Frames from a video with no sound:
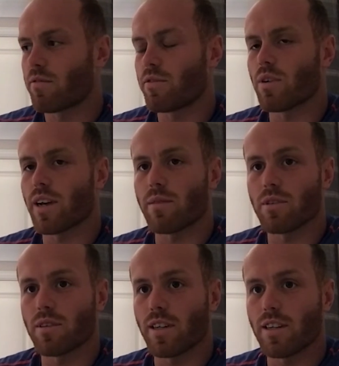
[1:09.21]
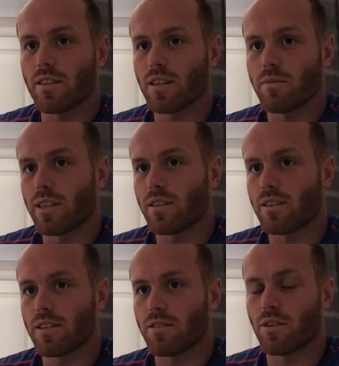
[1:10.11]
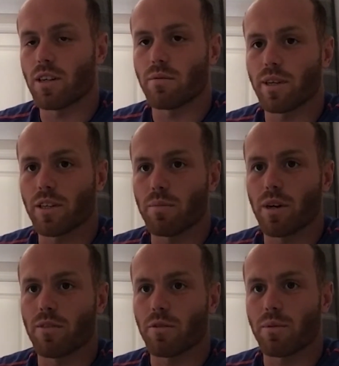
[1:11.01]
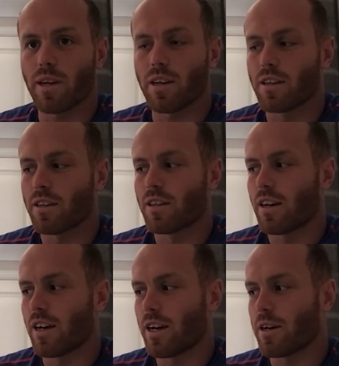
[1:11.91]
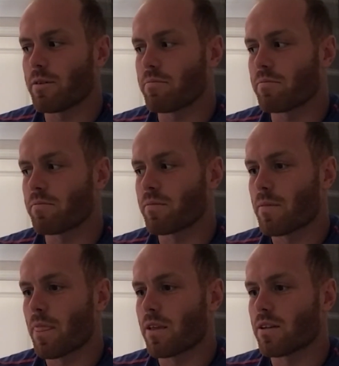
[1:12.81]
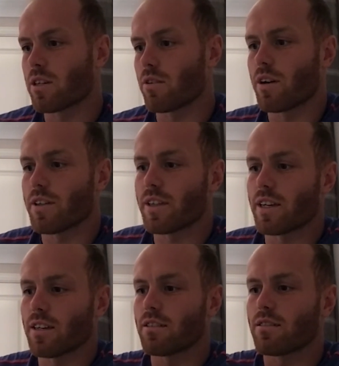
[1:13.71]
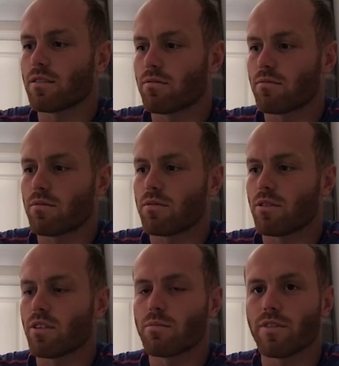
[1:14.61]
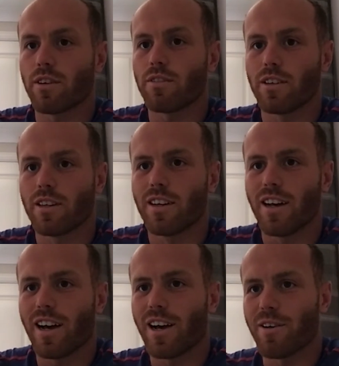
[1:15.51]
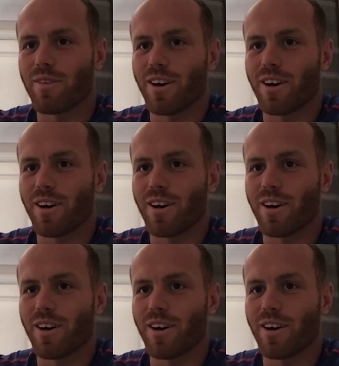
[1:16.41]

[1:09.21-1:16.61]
four games a season. I mean, it's not going to make you a better rugby player. Um, so I think, sorry, it's my phone. Um,